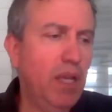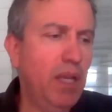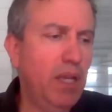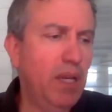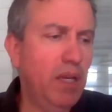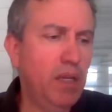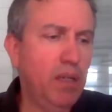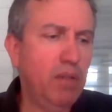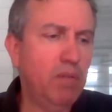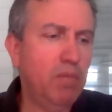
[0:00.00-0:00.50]

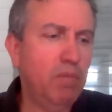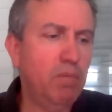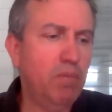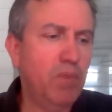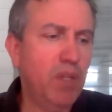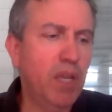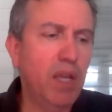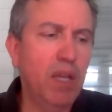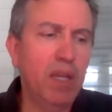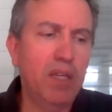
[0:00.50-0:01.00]
and
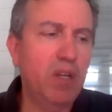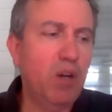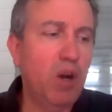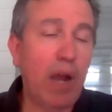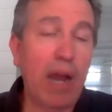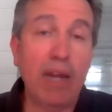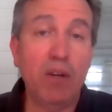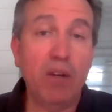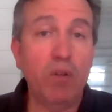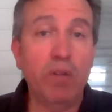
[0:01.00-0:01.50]
you know,
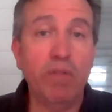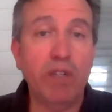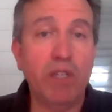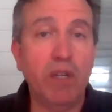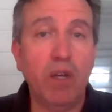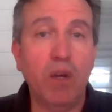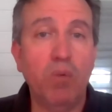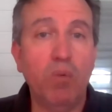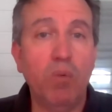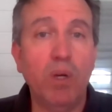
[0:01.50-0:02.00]
I don't even
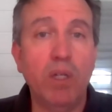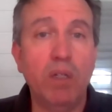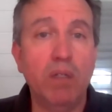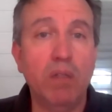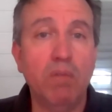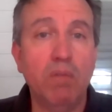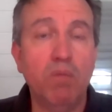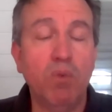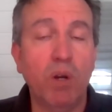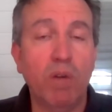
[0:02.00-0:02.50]
know what
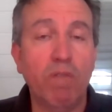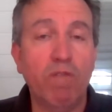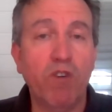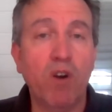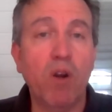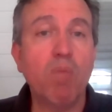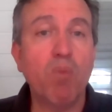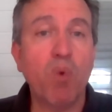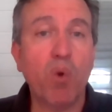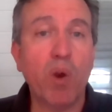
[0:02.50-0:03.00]

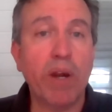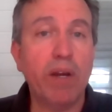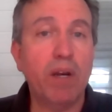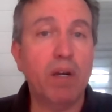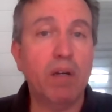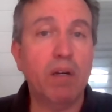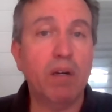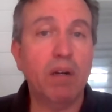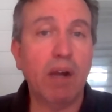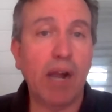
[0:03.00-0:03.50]

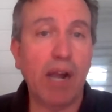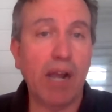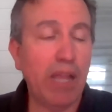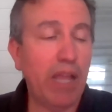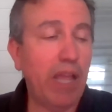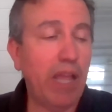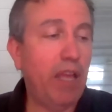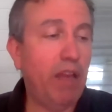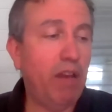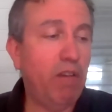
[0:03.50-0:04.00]
firmware I
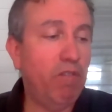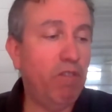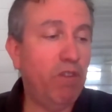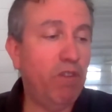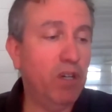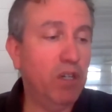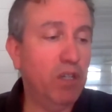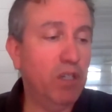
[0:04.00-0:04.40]
have